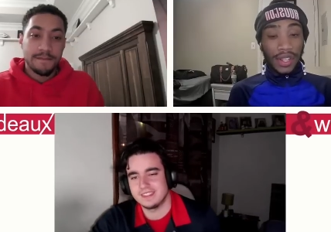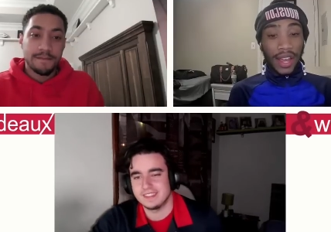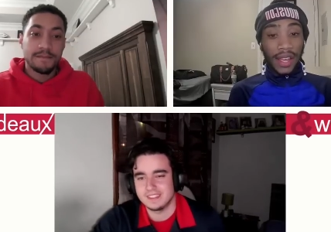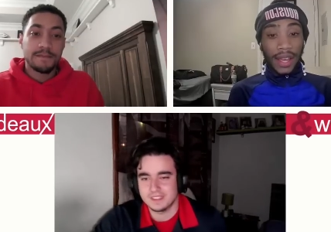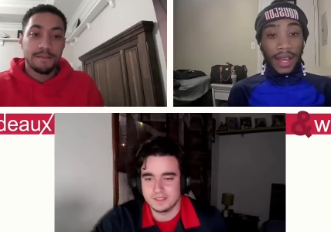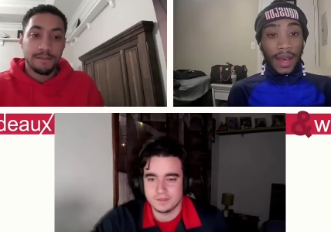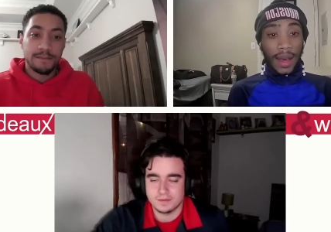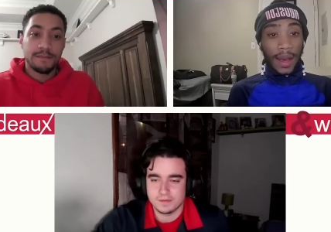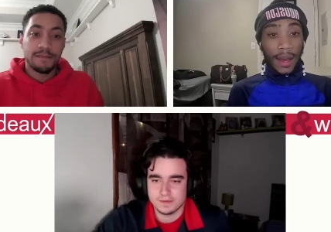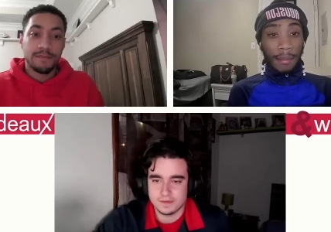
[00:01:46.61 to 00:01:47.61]
Speaker 1: today.
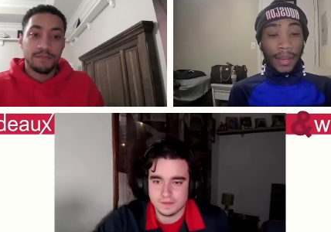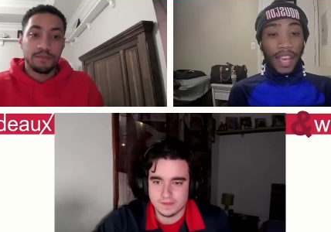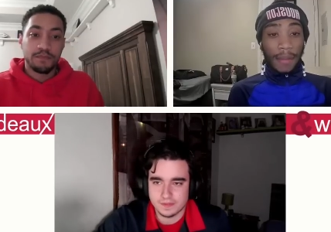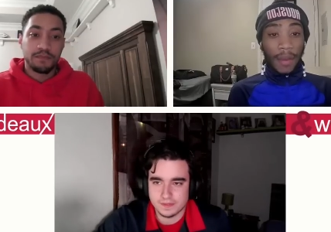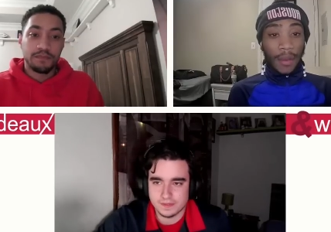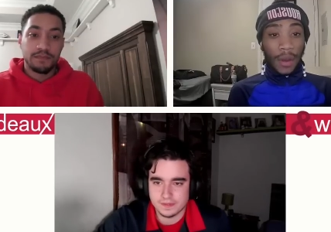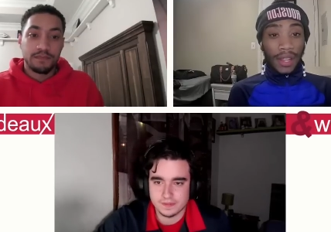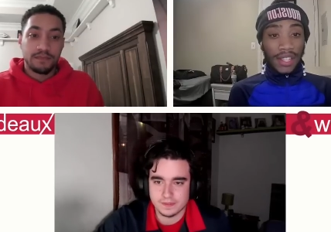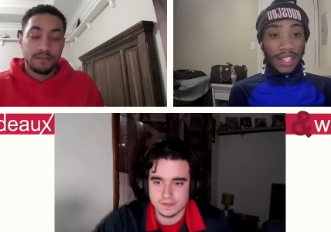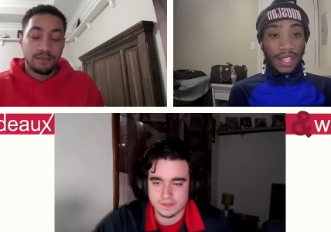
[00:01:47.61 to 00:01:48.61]
Um, but yeah, man, we
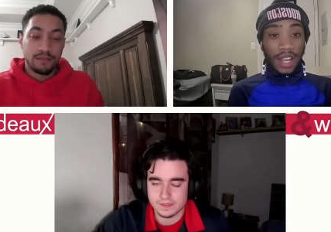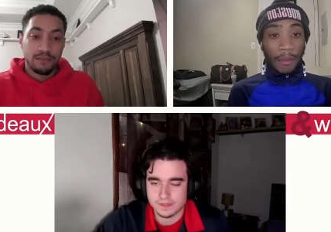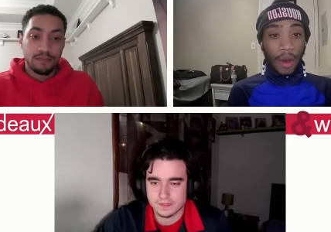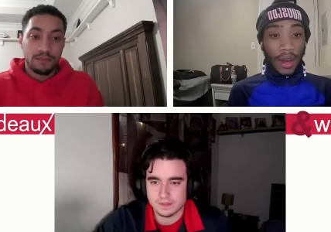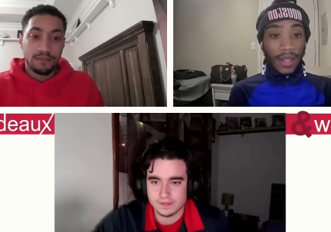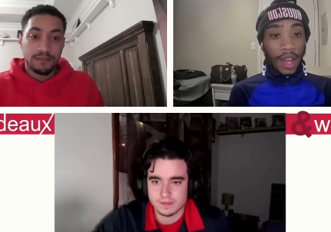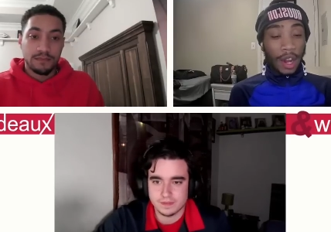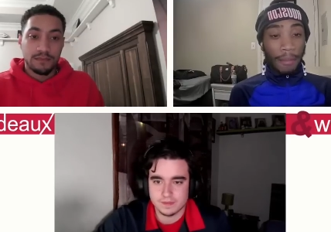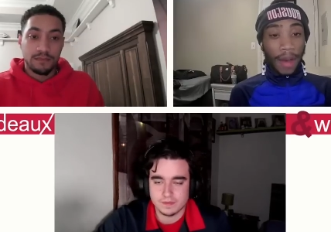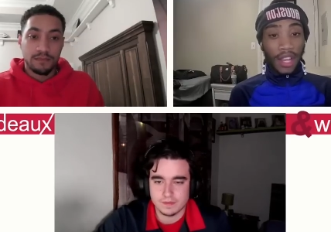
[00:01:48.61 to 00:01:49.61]
wanted to just come on and
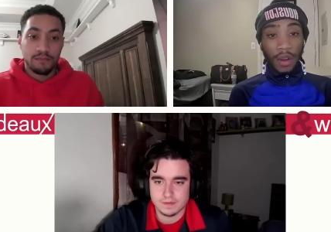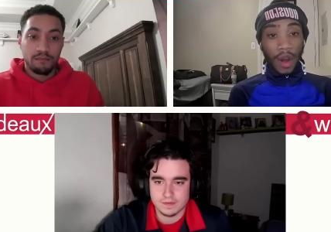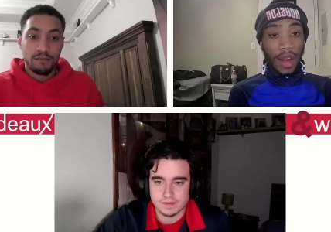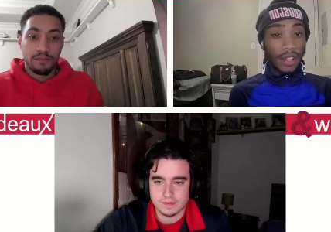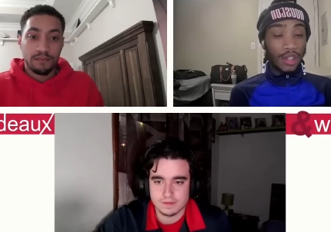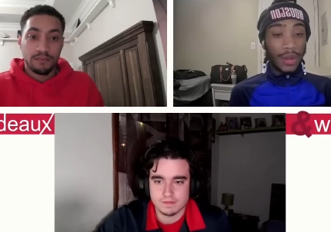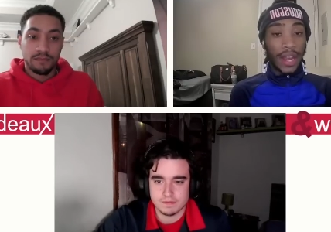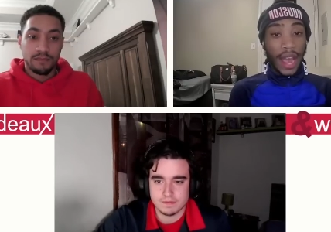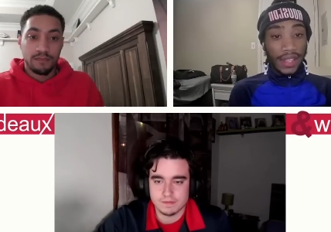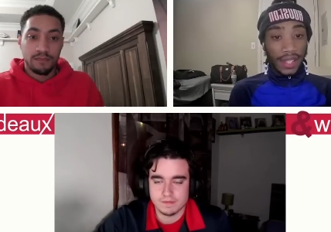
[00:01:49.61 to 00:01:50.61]
talk about you know our initial
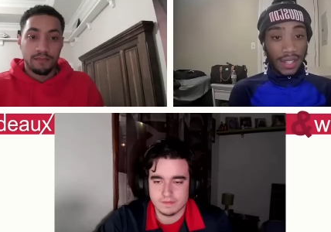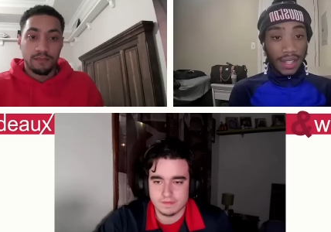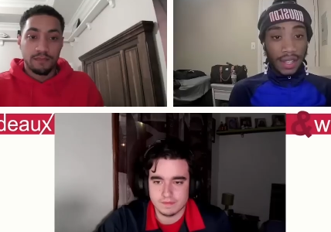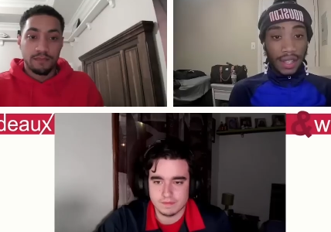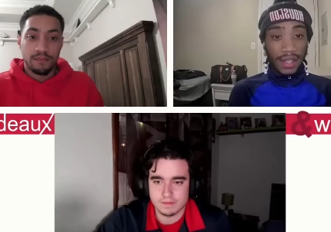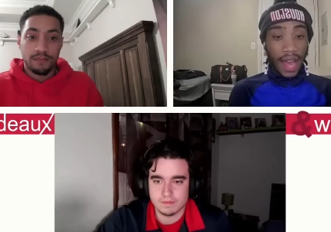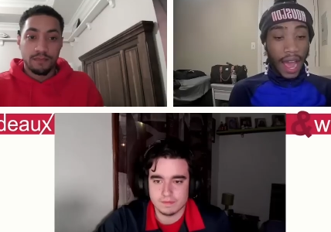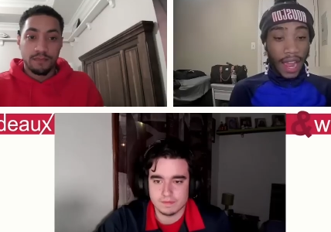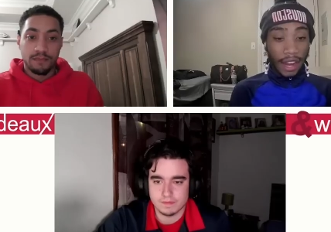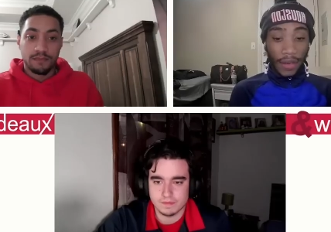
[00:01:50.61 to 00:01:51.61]
reaction to the the
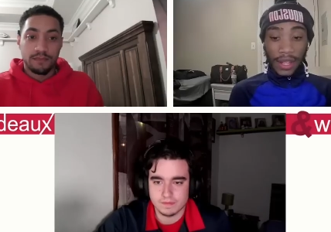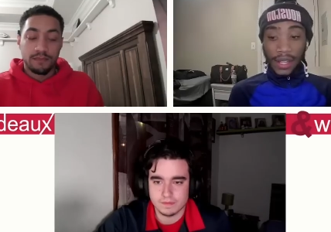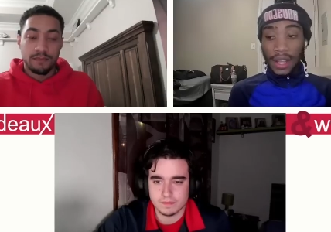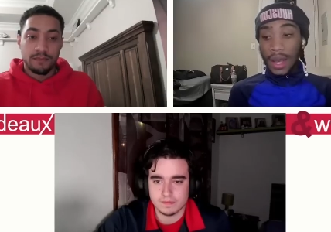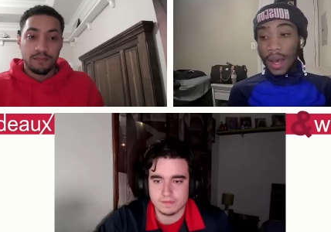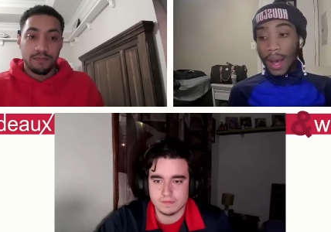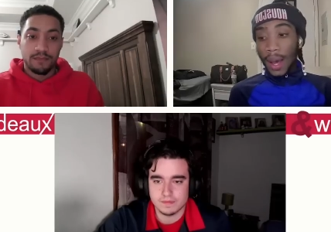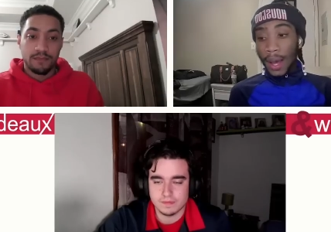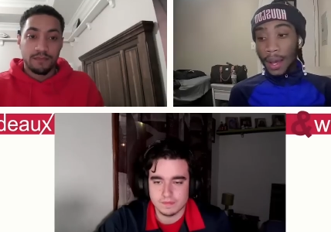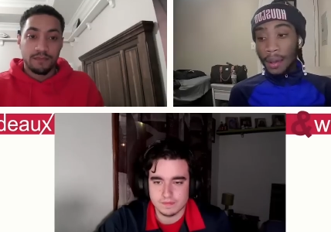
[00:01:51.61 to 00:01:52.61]
hiring,
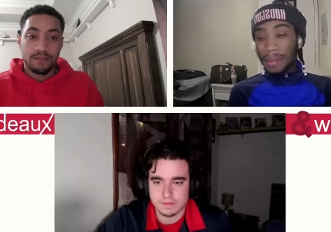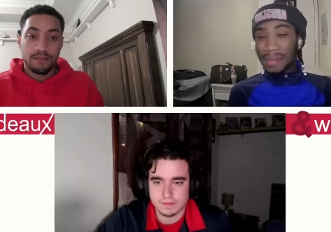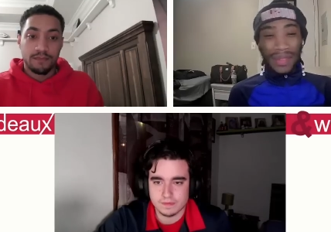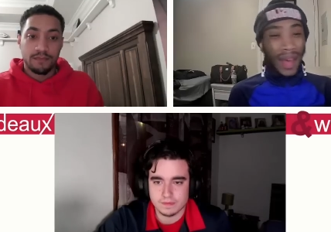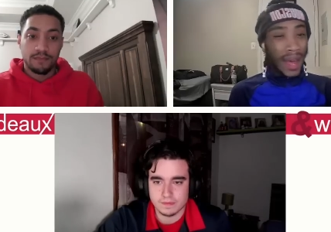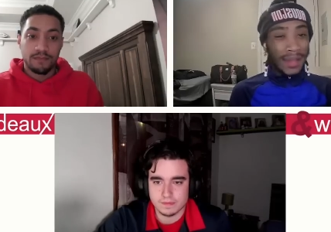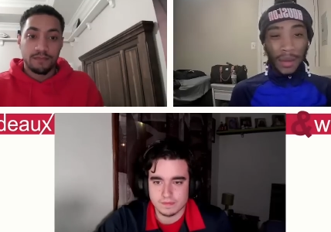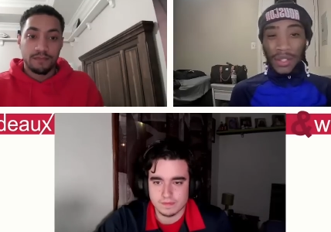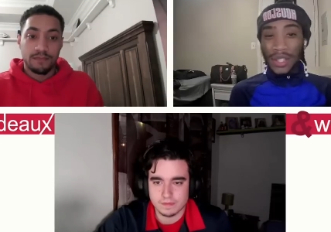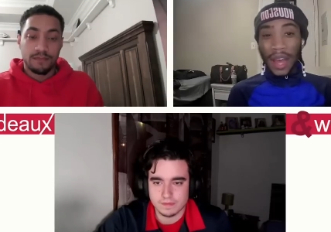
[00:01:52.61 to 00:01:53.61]
um, some thoughts
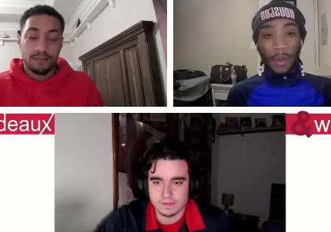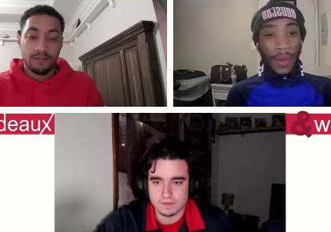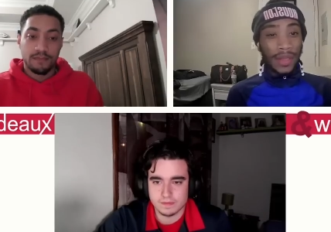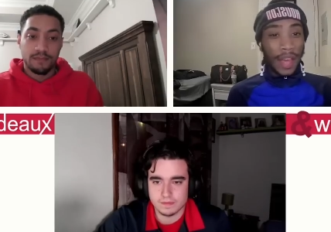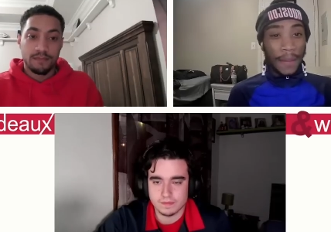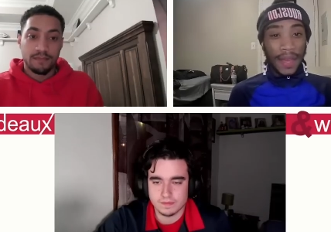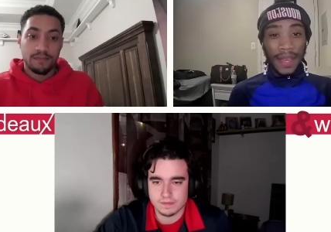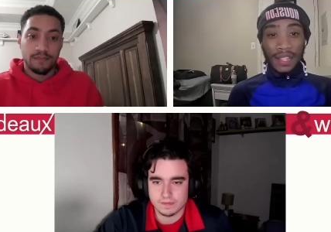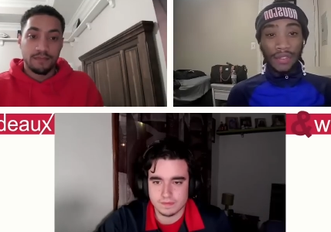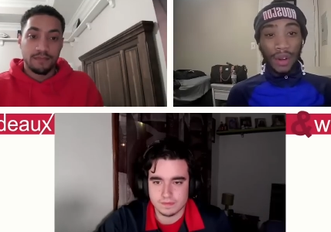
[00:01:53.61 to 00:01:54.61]
on just kind of what that
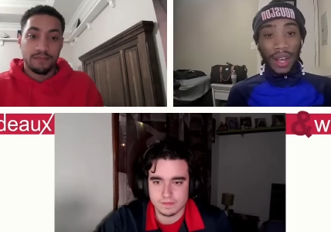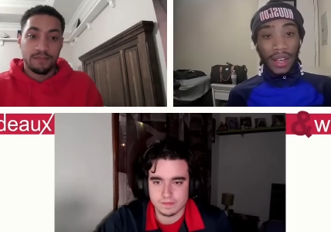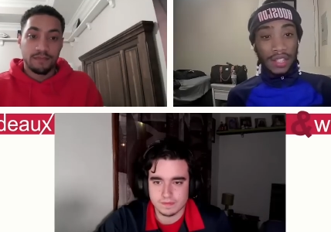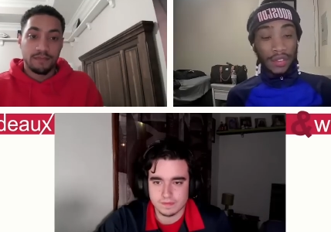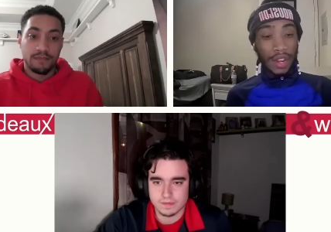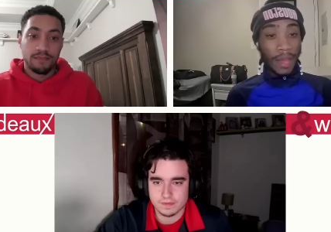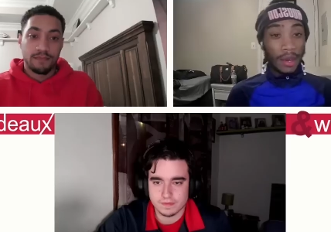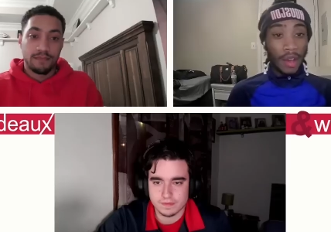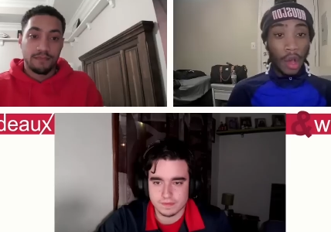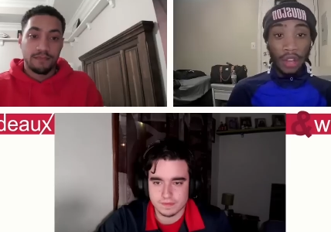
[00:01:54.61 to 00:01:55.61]
means for us, for Ime
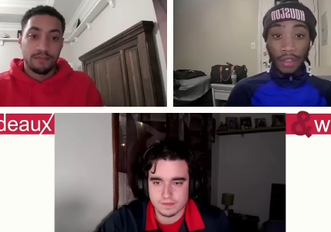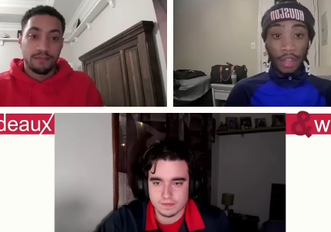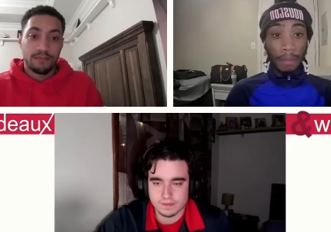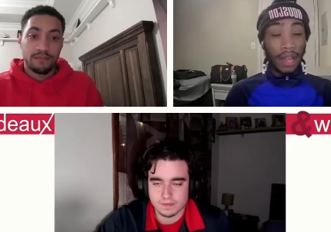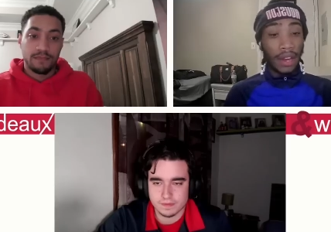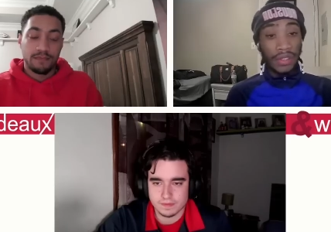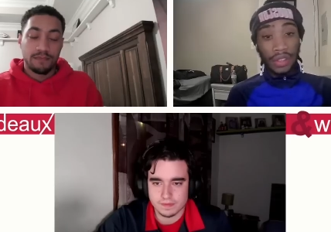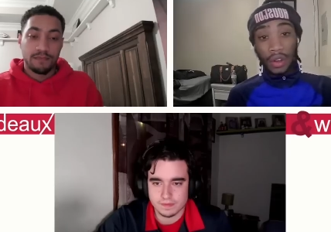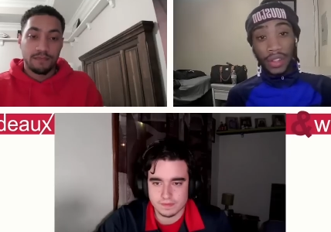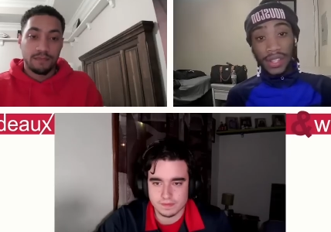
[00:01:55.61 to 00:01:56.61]
Udoka, for the players
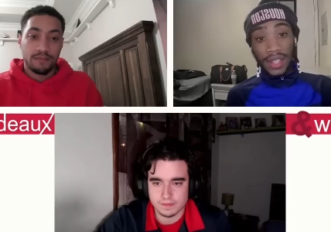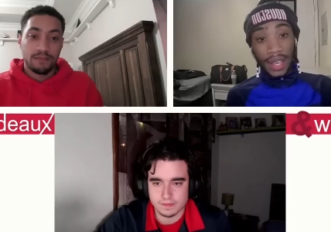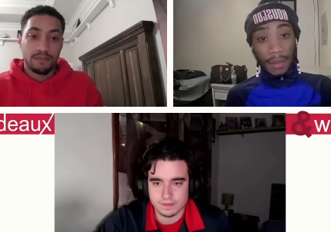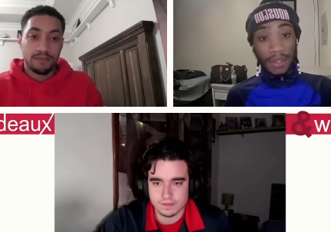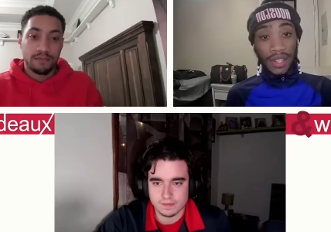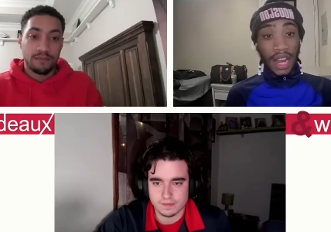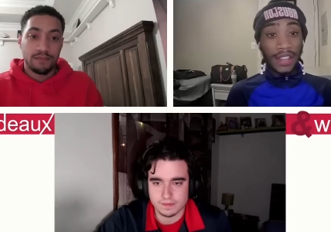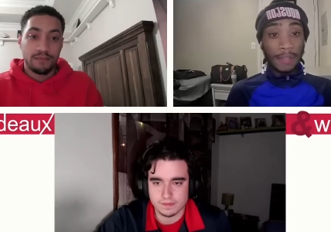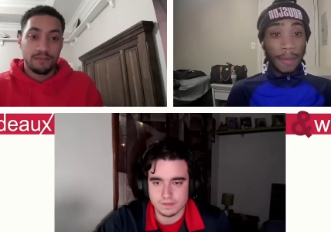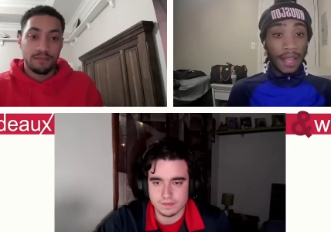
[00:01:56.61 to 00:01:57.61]
on the on the team, what to kind of
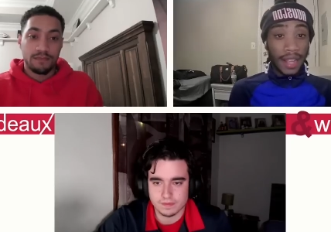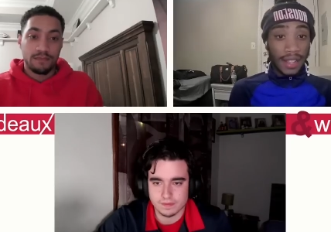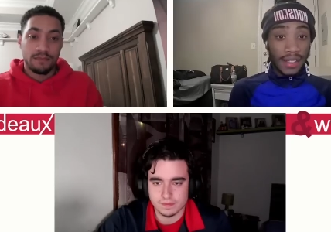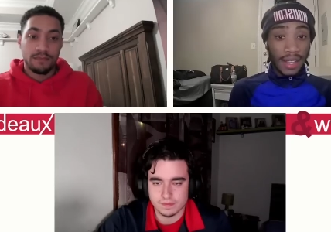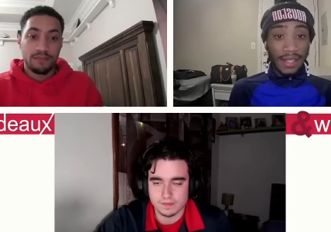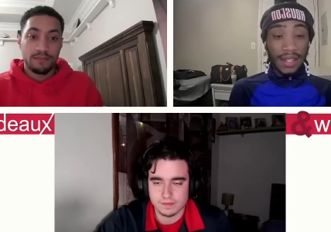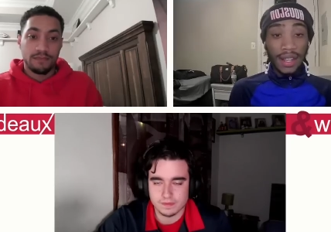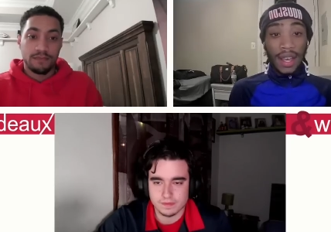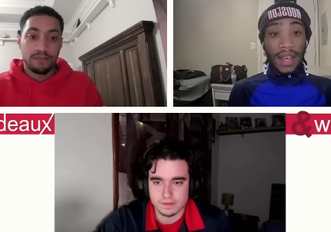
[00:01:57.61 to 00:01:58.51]
expect next season,